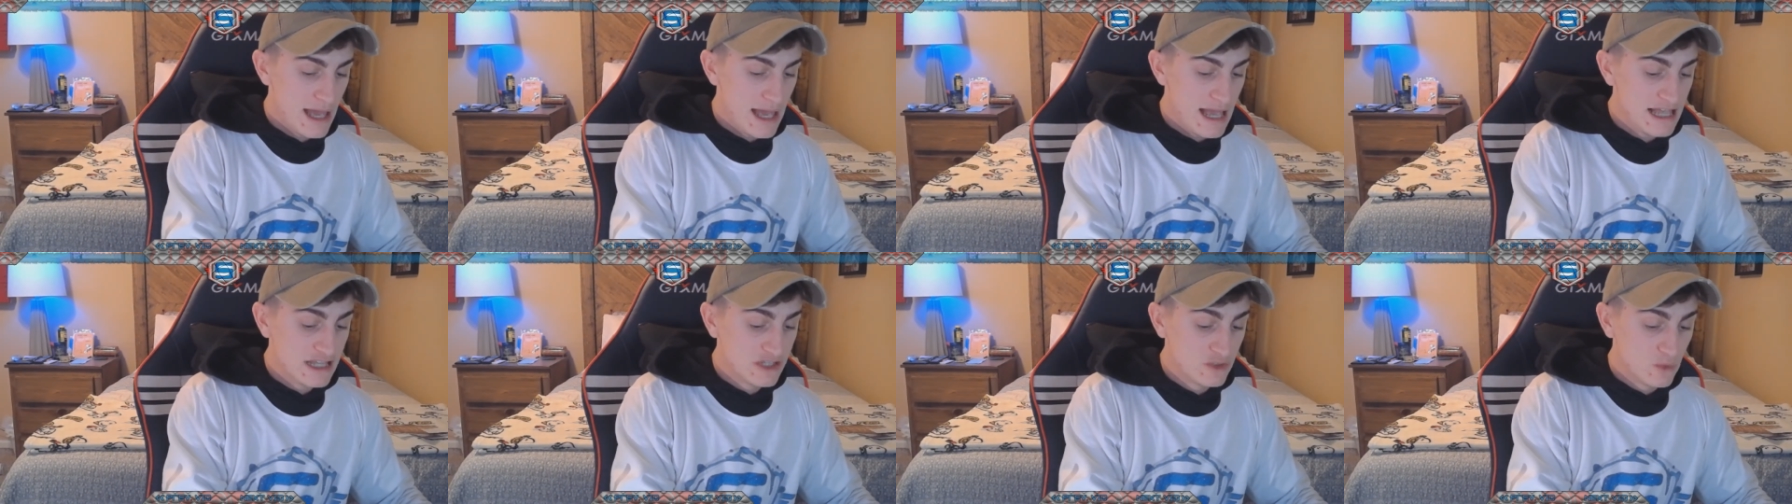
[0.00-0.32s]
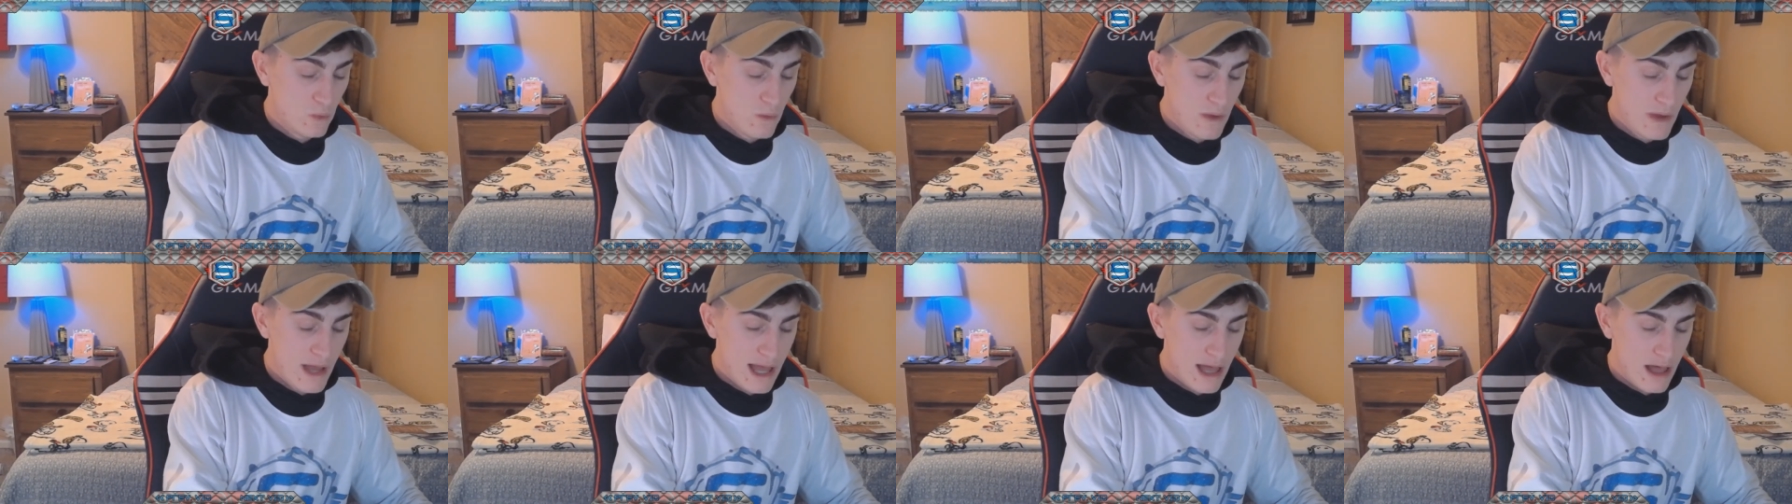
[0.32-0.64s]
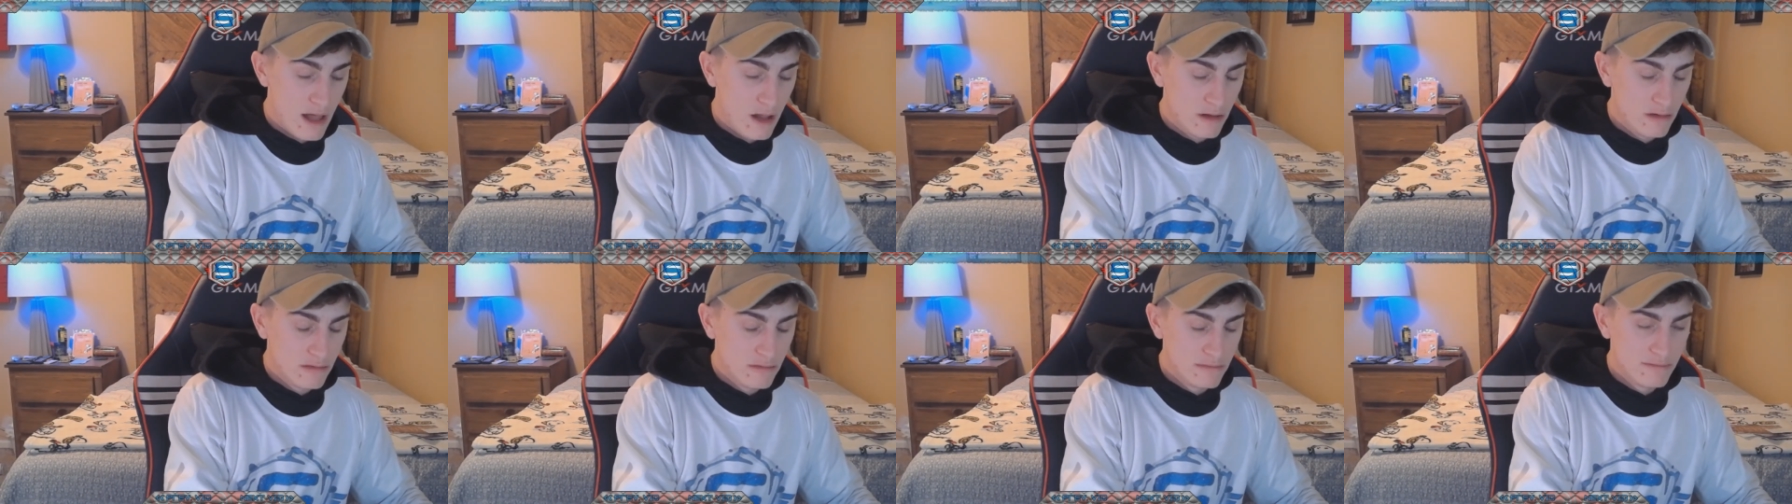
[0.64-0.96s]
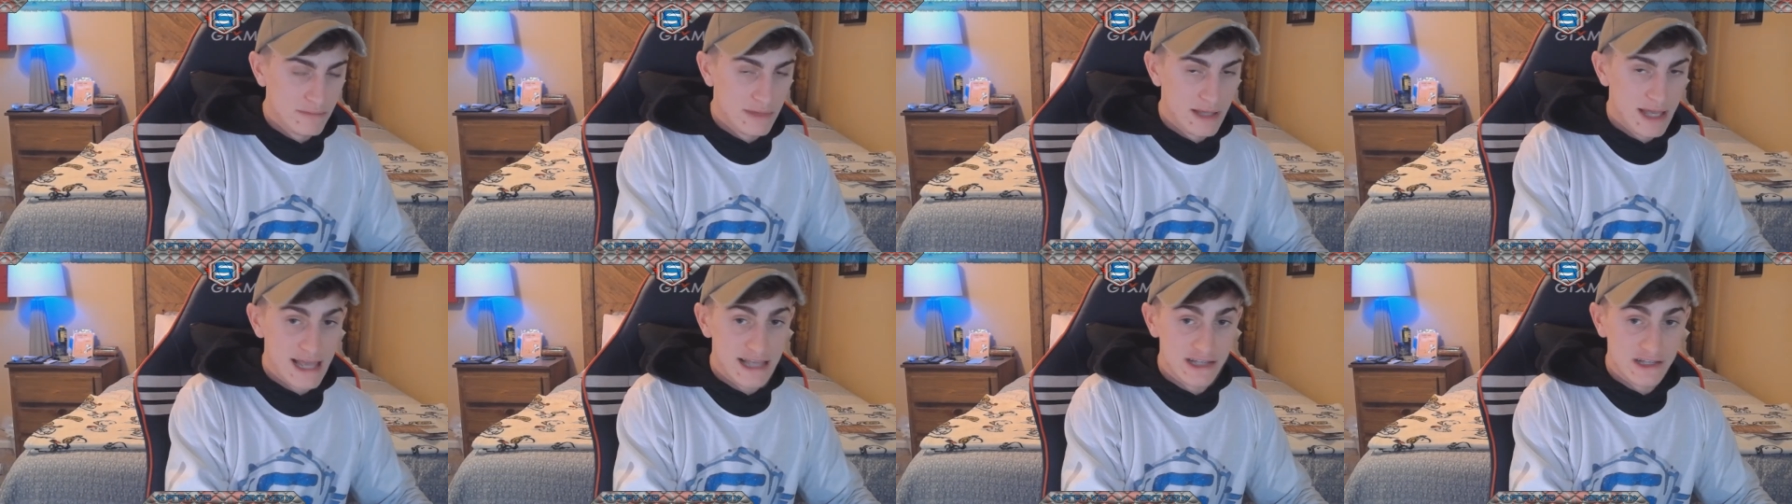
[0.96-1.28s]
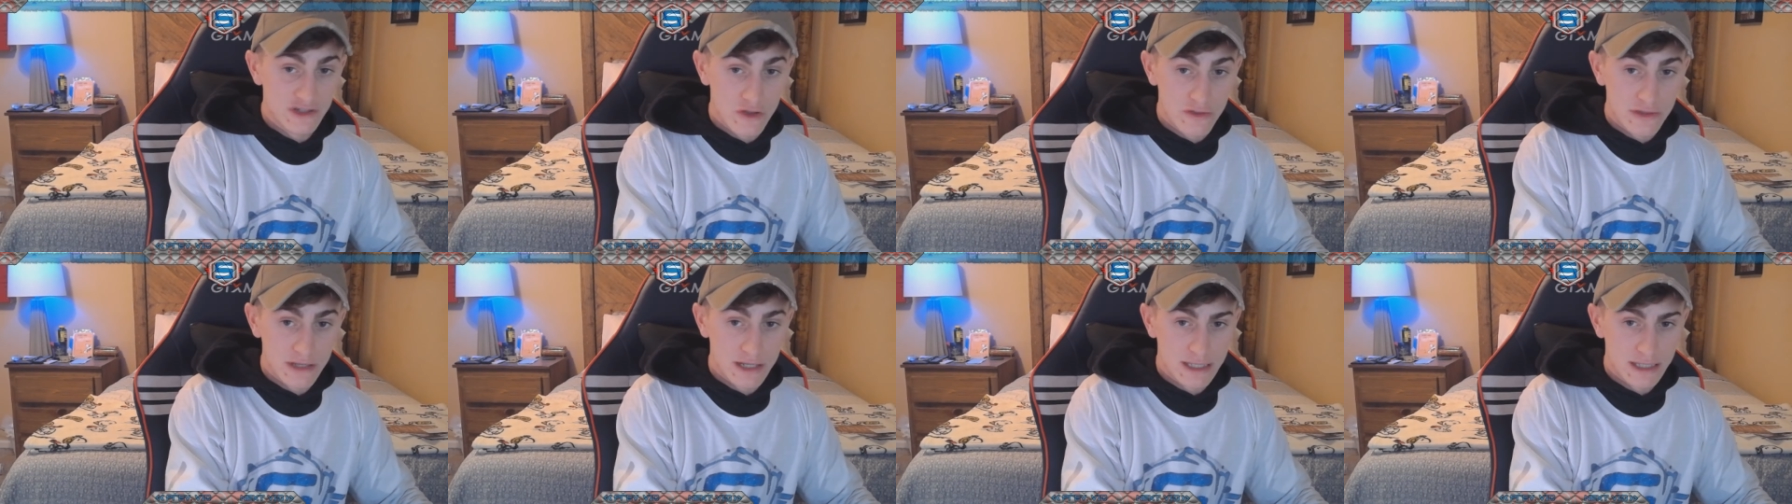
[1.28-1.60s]
as well
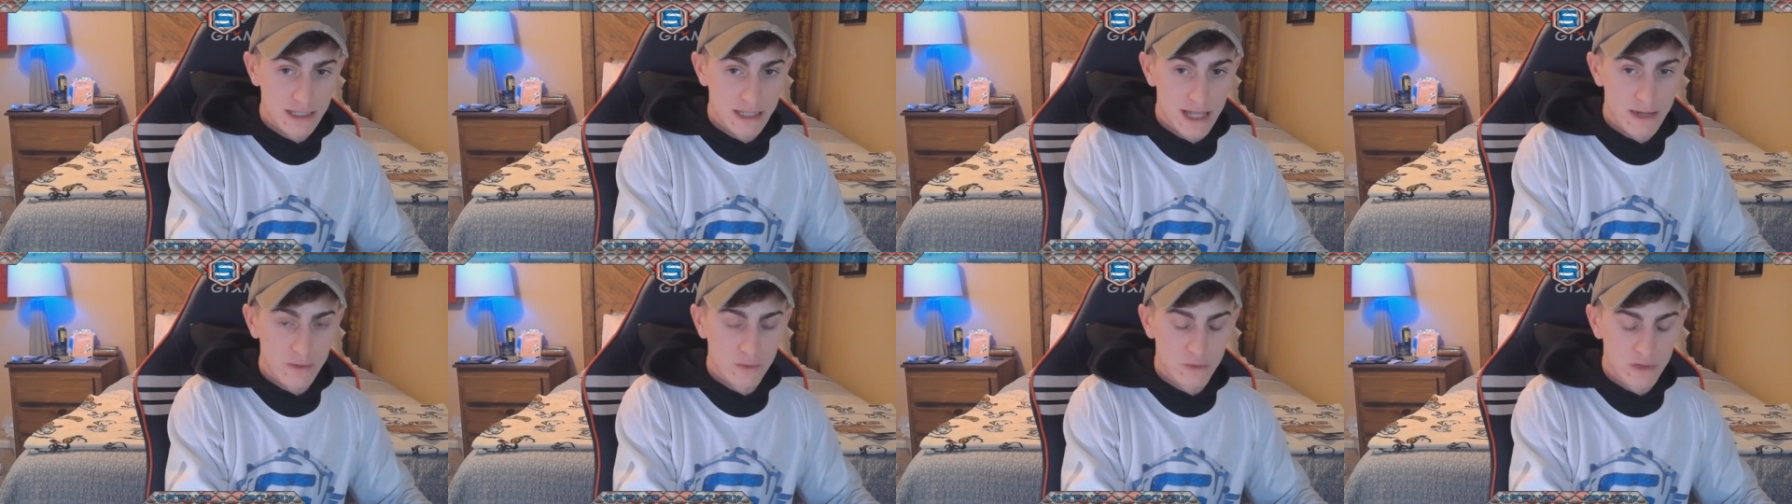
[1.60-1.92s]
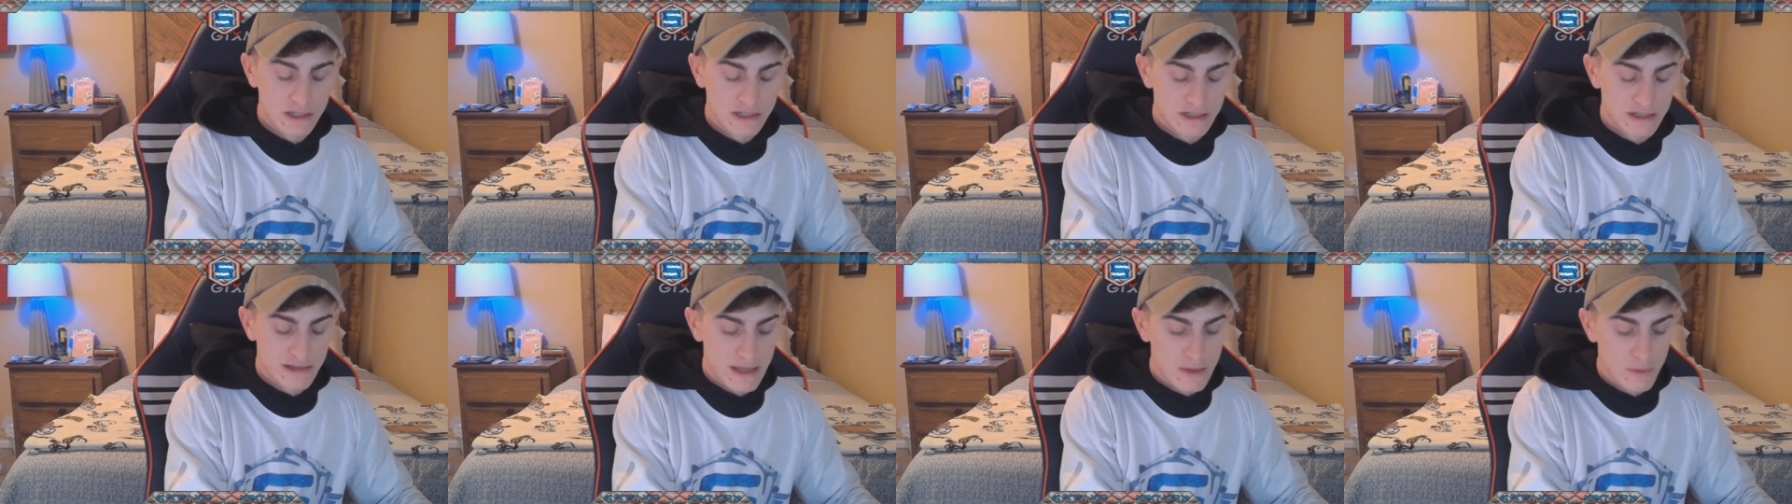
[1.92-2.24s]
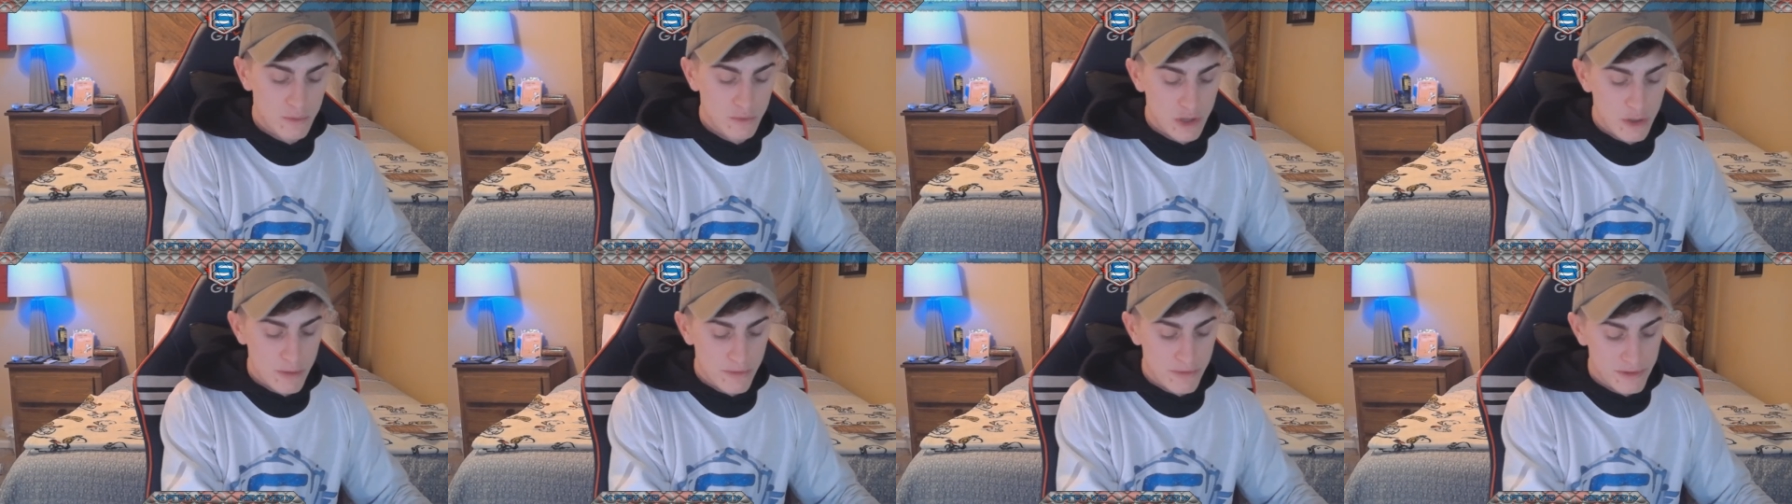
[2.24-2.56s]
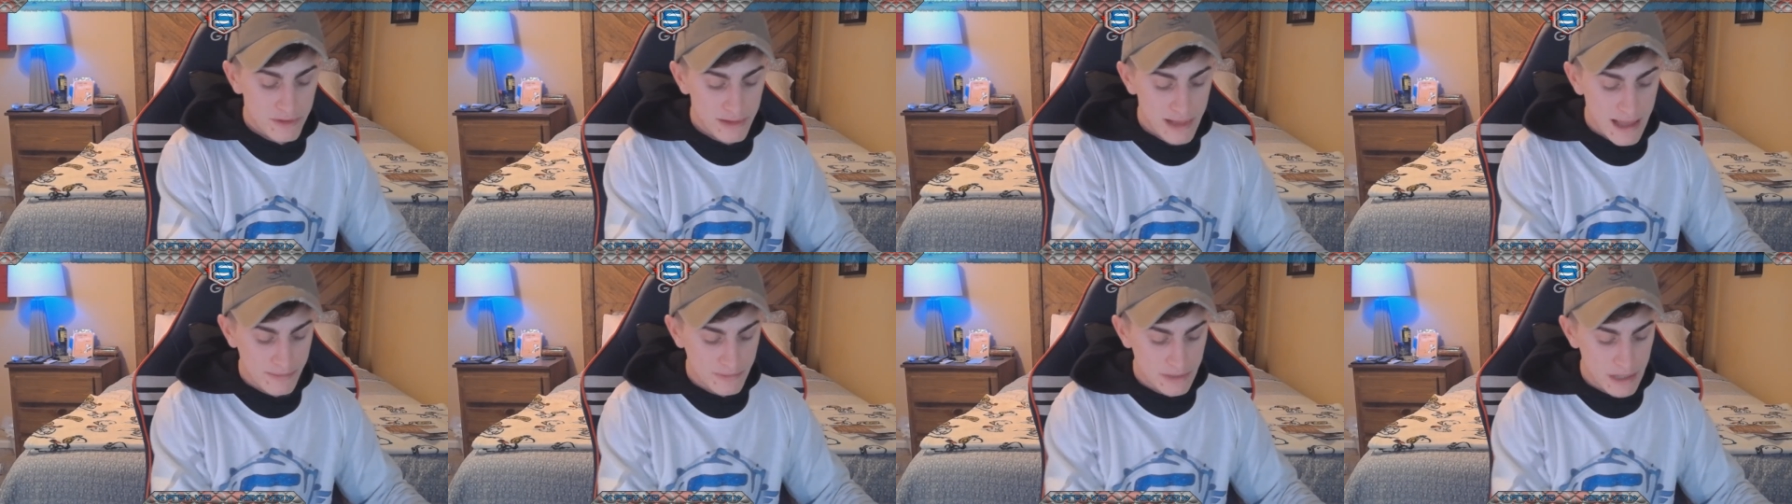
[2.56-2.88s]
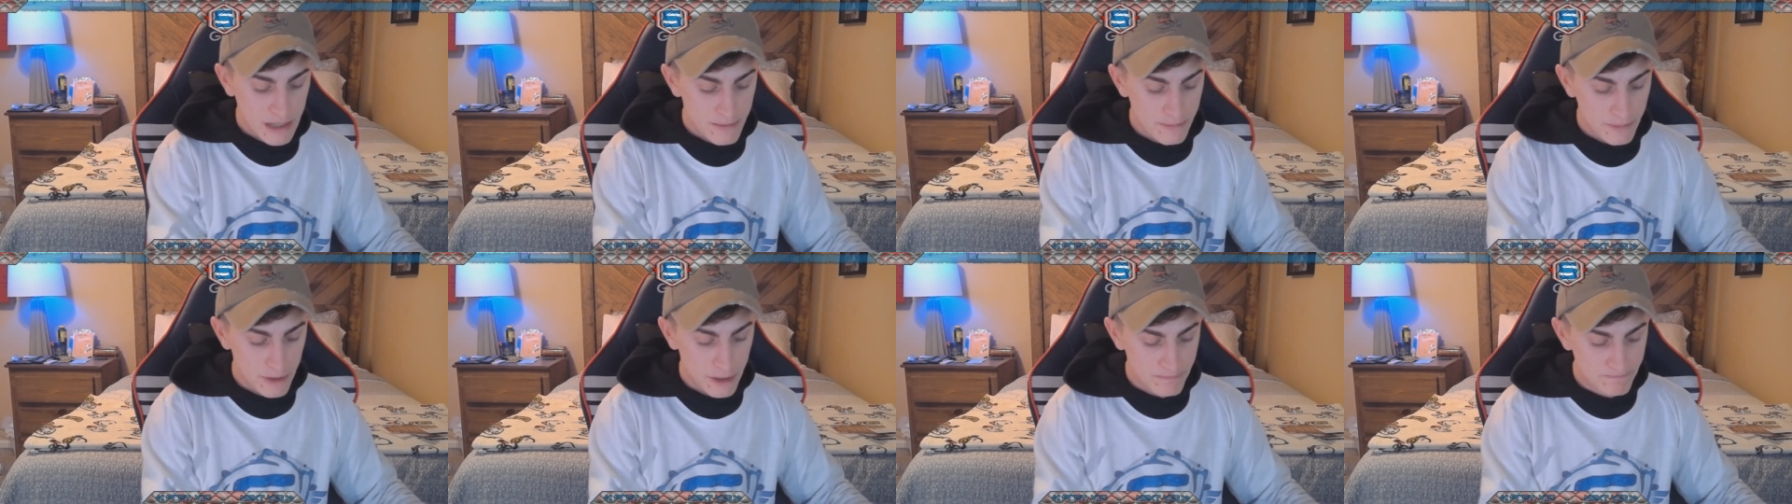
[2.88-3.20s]
as on the inside. We'll get to that when we open the
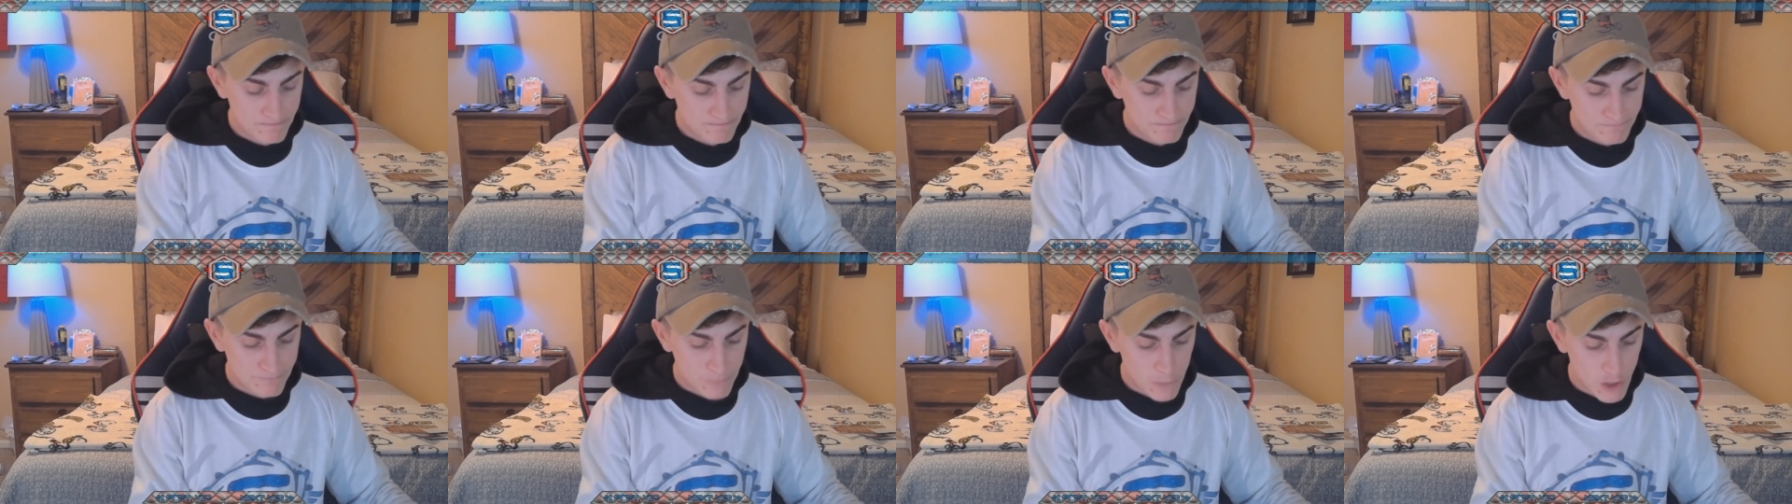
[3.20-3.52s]
laptop up.